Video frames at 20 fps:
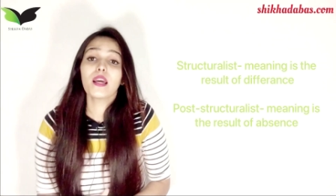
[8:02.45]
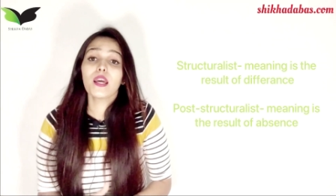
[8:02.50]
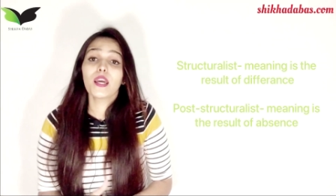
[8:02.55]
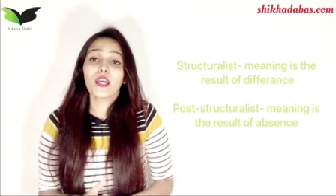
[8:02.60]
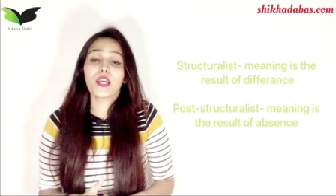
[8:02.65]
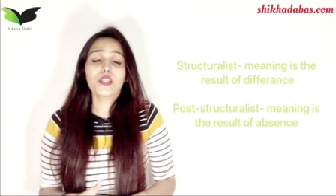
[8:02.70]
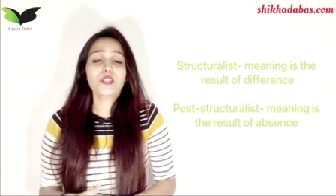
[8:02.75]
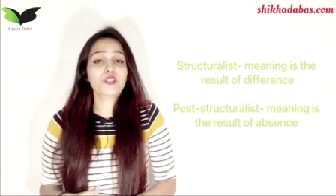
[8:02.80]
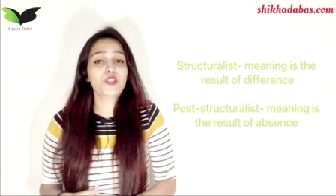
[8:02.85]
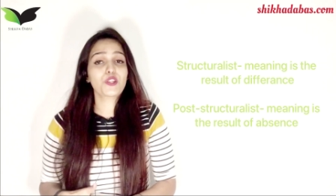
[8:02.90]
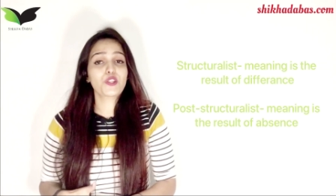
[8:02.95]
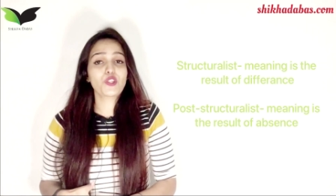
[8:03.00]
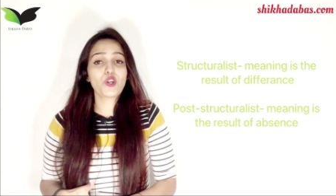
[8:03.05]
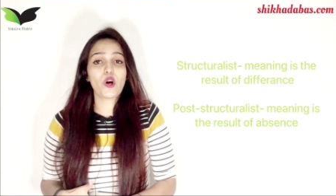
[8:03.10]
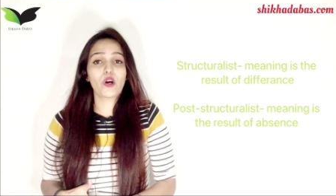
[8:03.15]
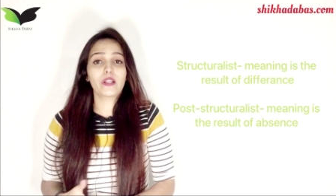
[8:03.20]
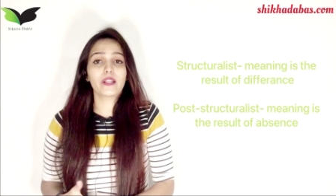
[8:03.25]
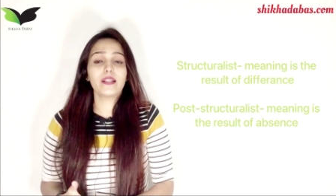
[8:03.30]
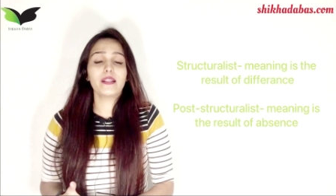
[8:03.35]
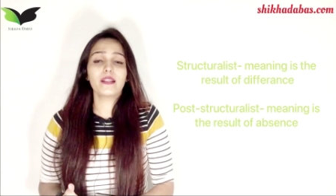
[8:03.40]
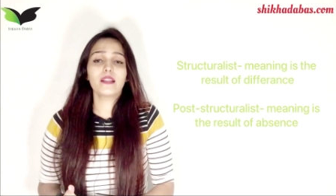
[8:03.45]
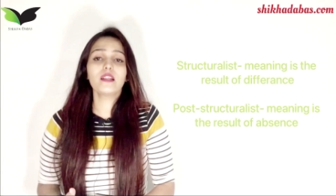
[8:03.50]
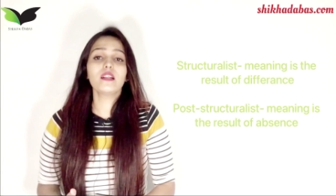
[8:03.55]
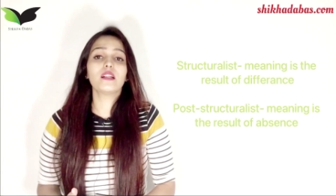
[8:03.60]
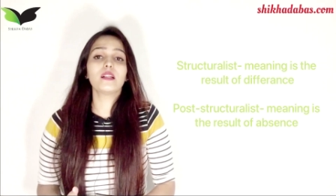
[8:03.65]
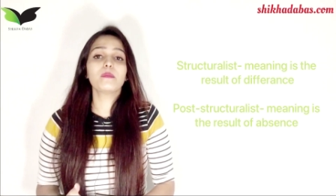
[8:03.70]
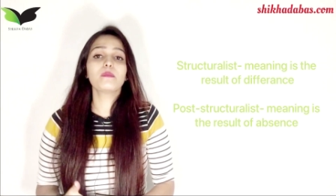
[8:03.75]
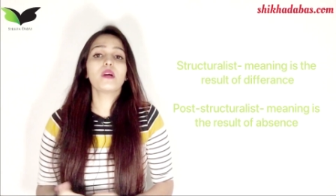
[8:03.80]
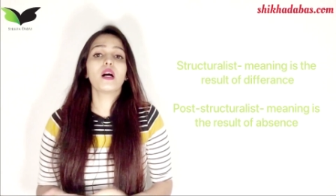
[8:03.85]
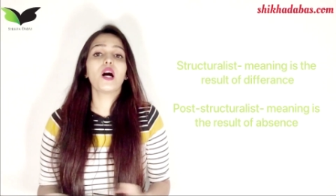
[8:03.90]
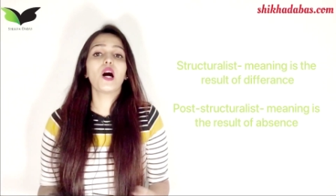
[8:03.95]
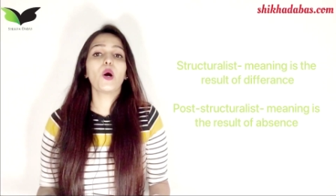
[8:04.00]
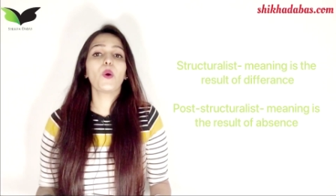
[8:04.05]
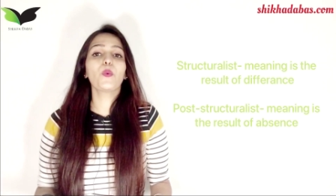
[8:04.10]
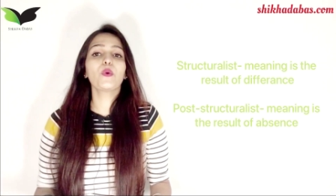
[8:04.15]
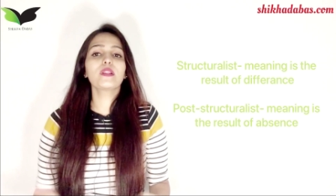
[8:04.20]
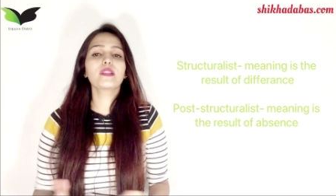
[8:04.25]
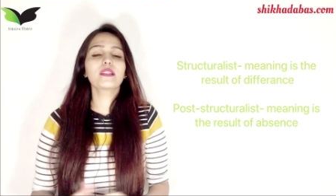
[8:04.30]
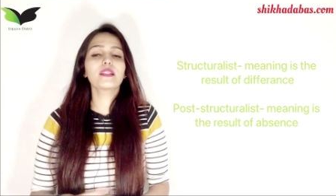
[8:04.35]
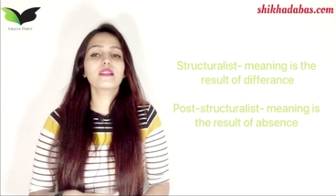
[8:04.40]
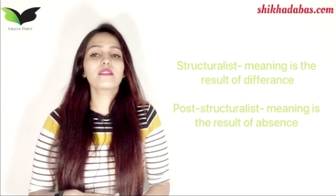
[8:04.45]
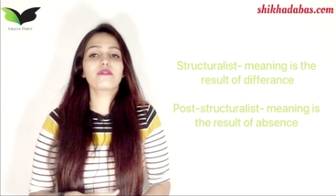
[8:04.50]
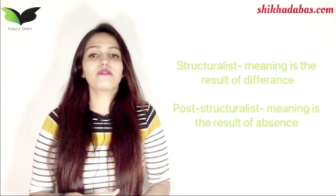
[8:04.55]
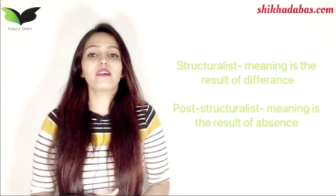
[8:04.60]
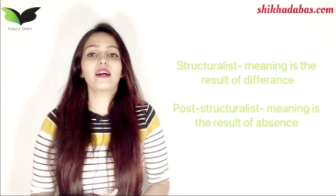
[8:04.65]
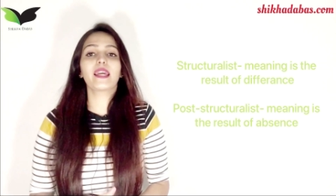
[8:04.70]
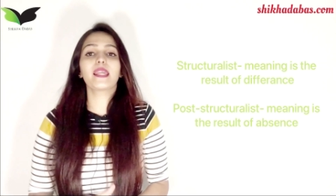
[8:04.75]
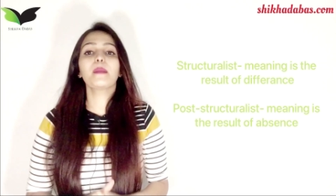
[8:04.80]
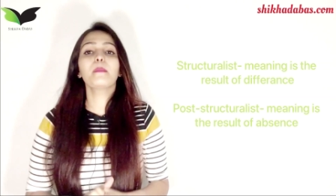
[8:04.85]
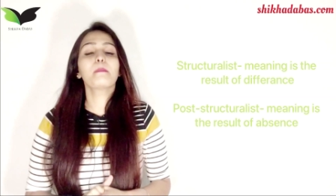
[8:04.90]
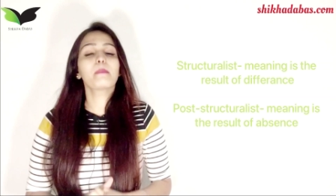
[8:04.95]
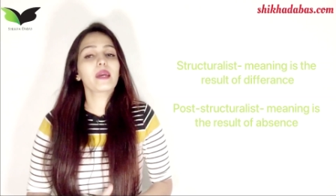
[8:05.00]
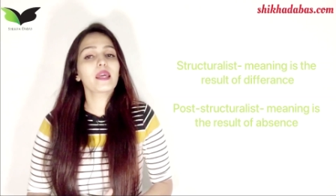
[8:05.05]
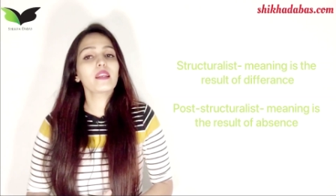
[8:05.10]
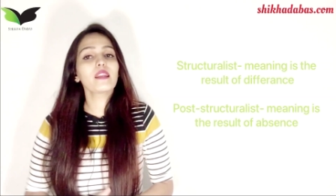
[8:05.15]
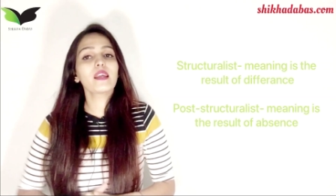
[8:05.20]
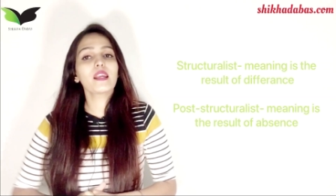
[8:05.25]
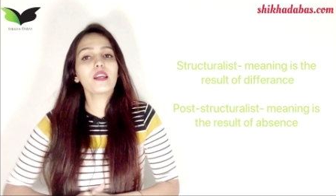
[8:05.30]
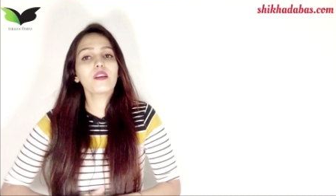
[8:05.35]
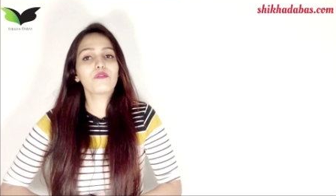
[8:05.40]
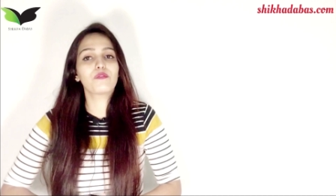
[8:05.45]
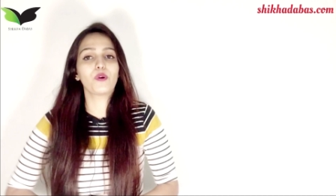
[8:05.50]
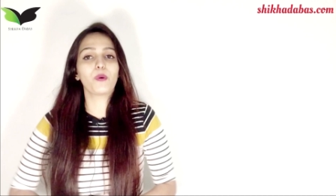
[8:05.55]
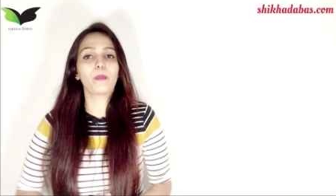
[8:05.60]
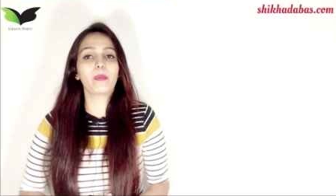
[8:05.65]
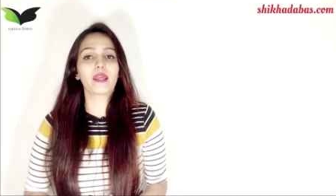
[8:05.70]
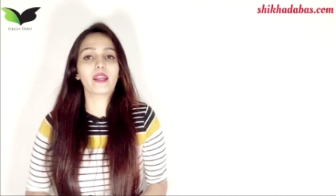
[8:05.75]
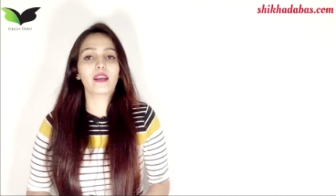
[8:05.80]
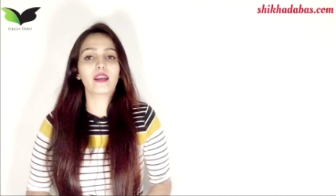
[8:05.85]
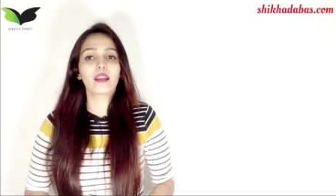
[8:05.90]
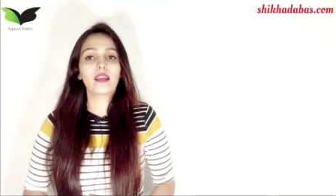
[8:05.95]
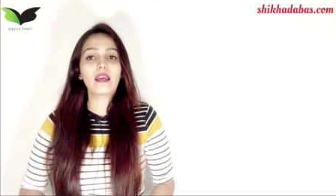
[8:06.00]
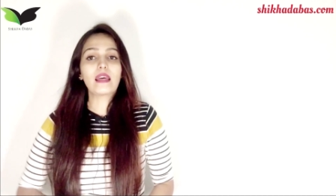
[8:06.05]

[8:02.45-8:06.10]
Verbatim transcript: In Saussurean term, how will they define men and women?